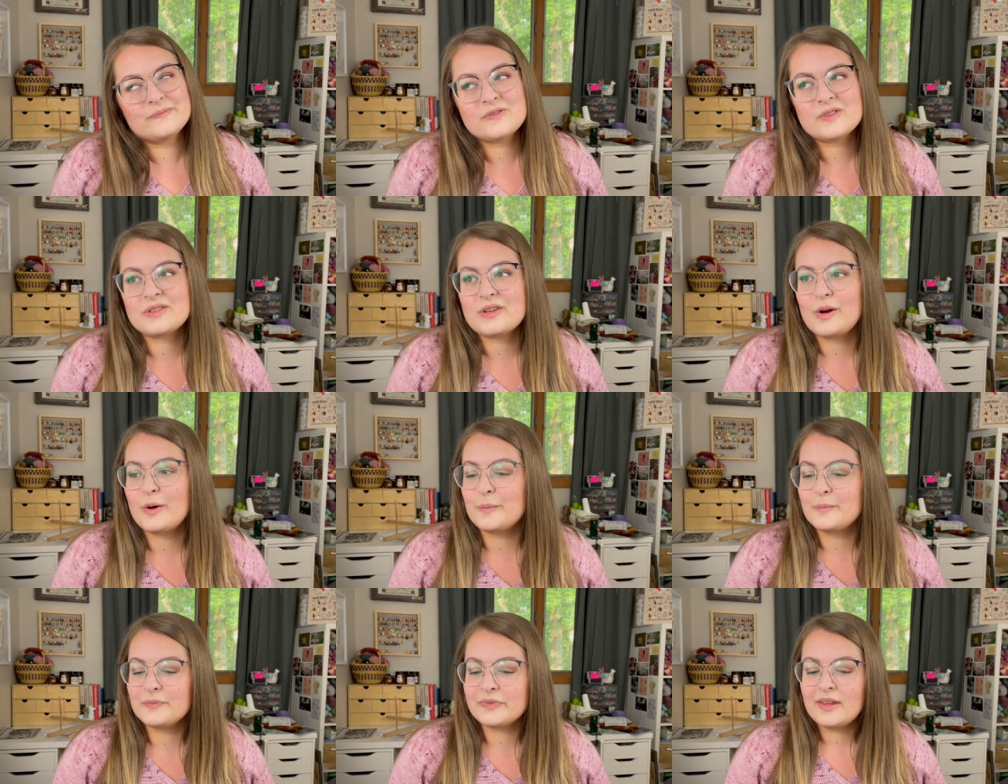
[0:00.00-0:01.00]
So
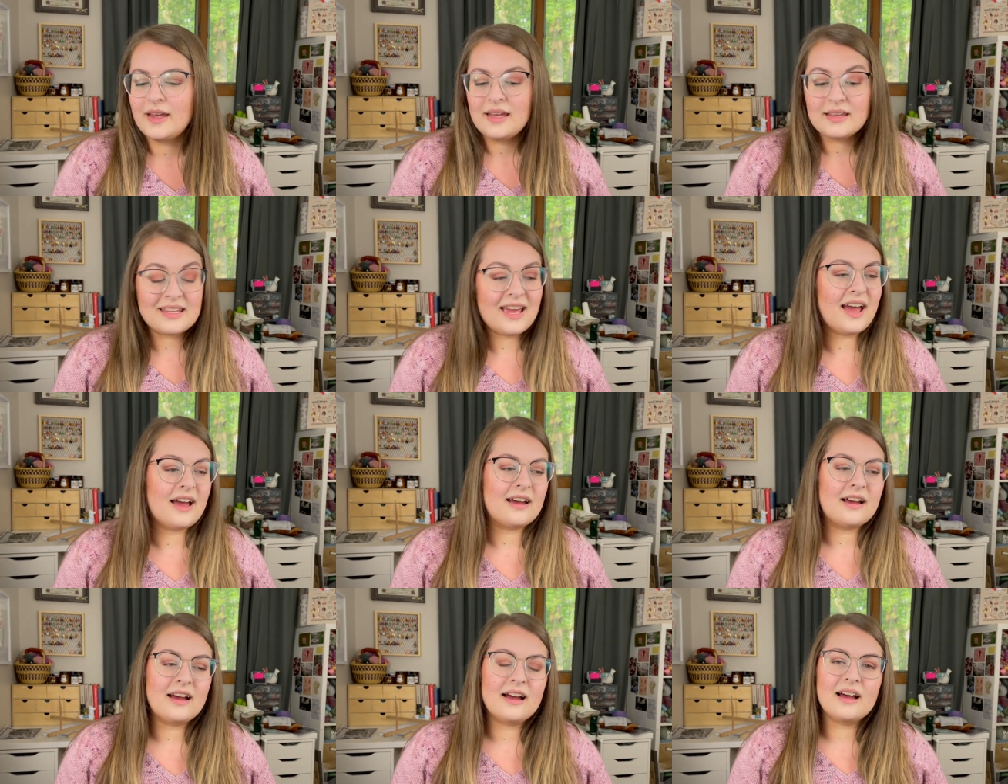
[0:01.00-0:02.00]
yeah,
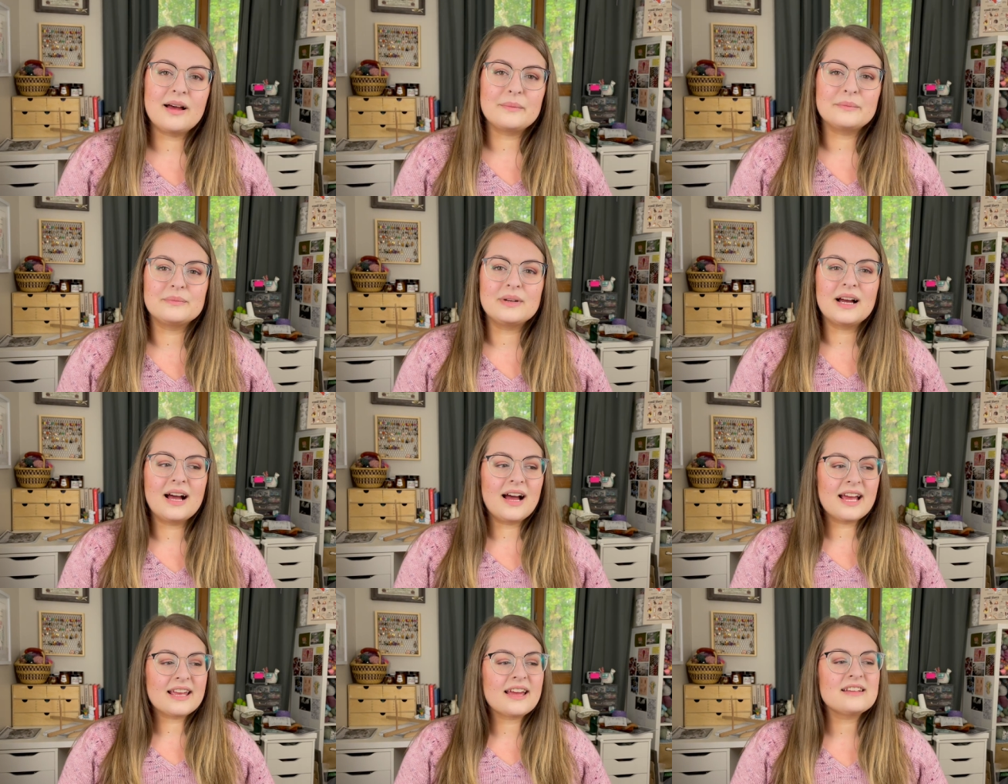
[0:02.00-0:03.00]
um,
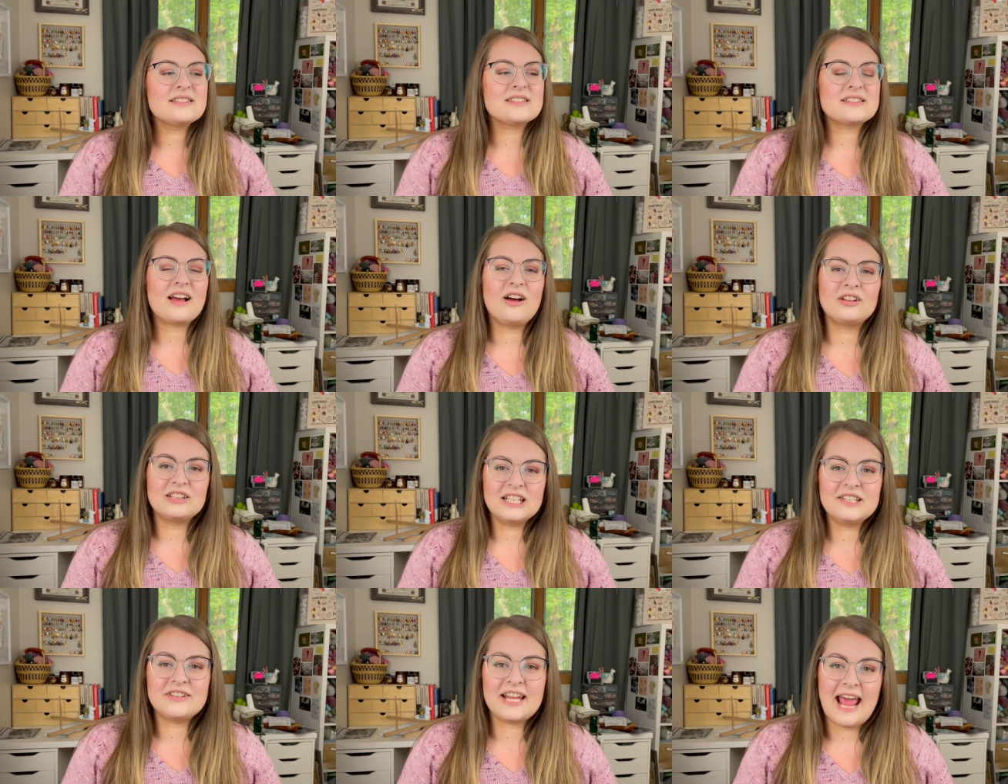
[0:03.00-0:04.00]
I guess I'll
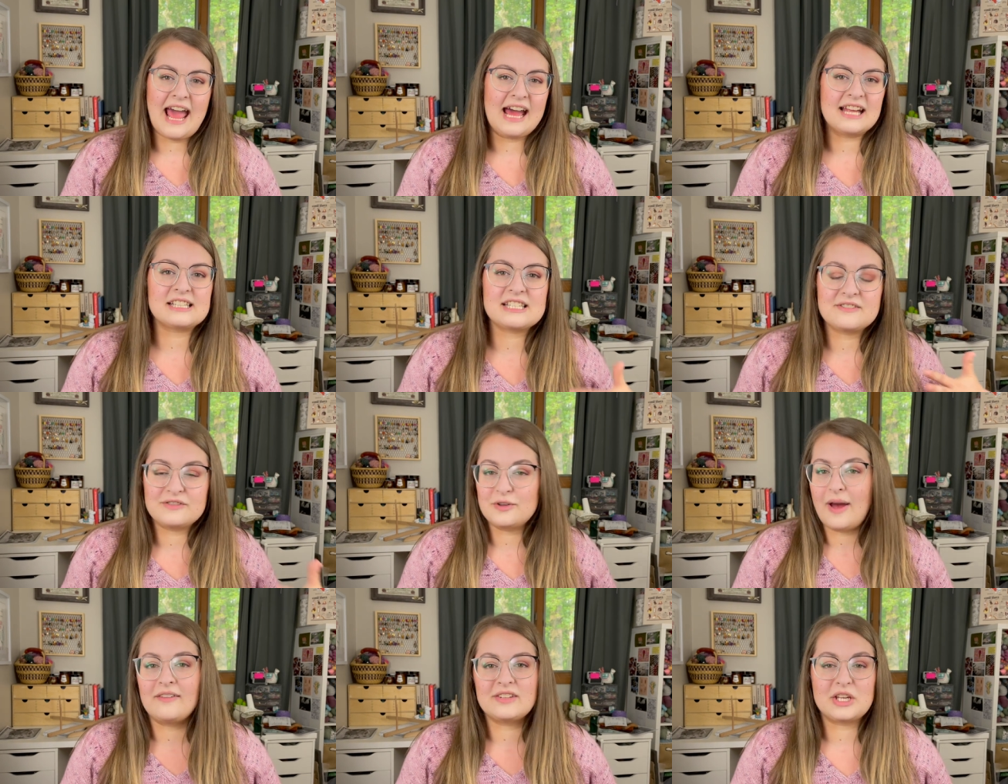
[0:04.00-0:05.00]
leave it at if you
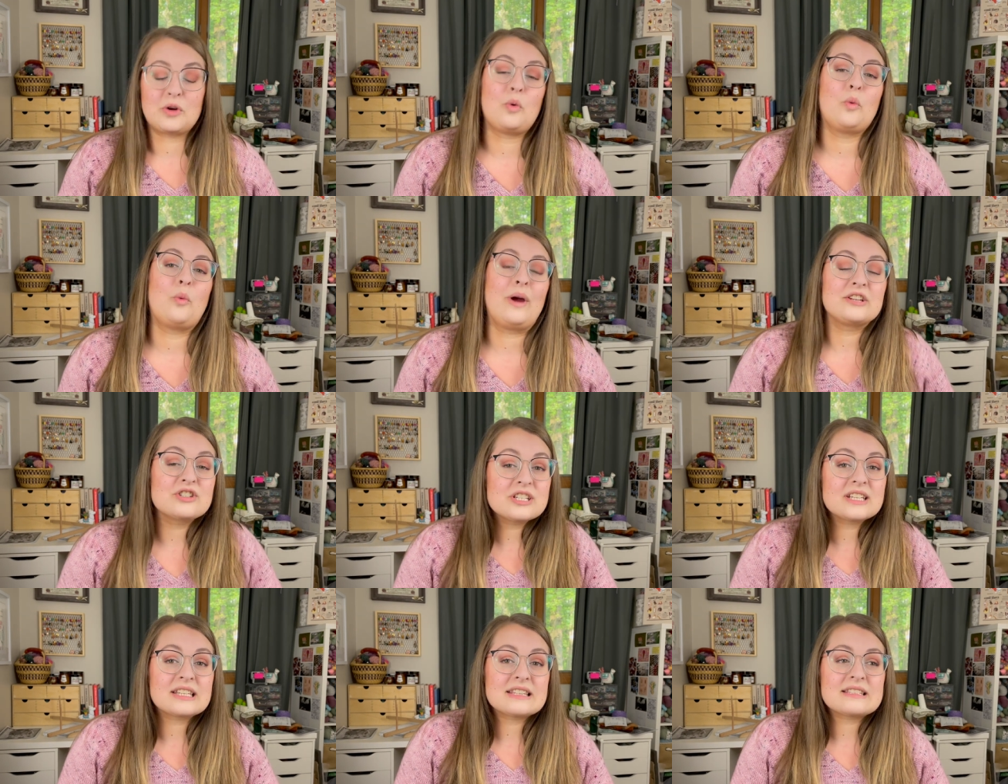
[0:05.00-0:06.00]
have any
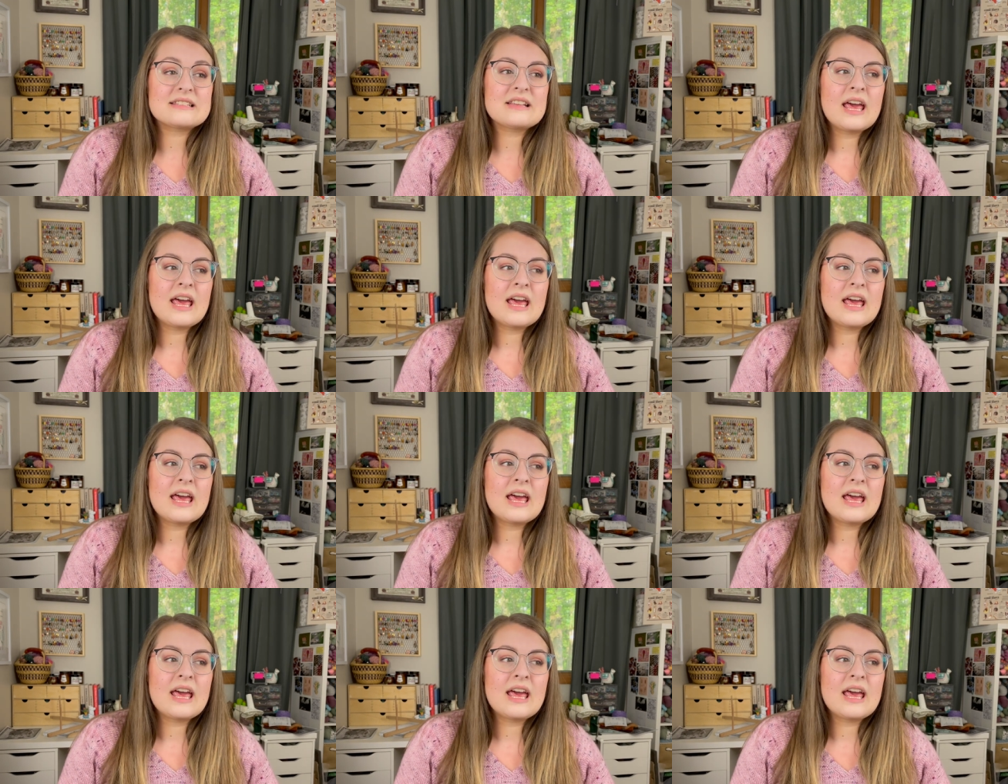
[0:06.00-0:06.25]
questions